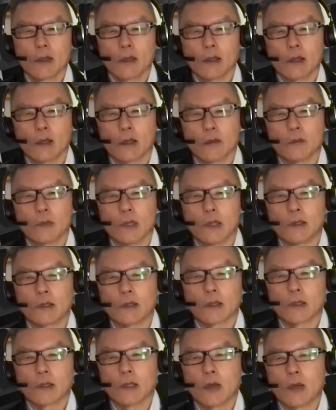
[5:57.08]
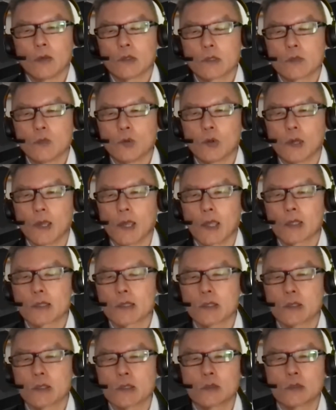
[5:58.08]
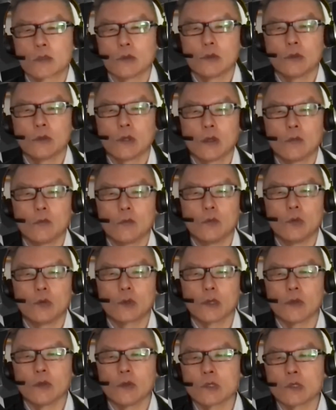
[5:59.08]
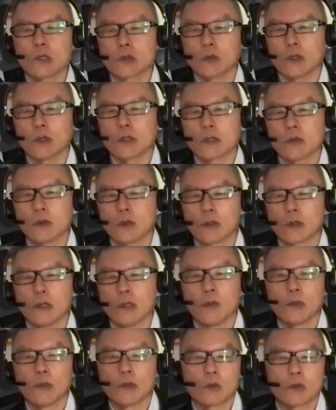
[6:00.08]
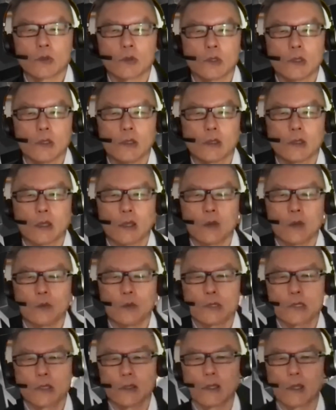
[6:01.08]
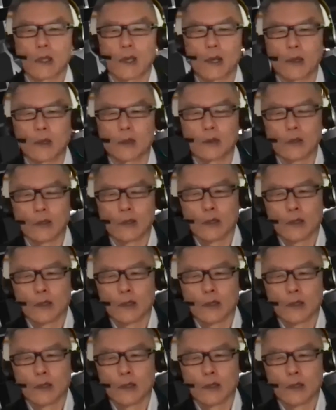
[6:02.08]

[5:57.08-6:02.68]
And that allows more access to more industries, not limited to the, I would say, the high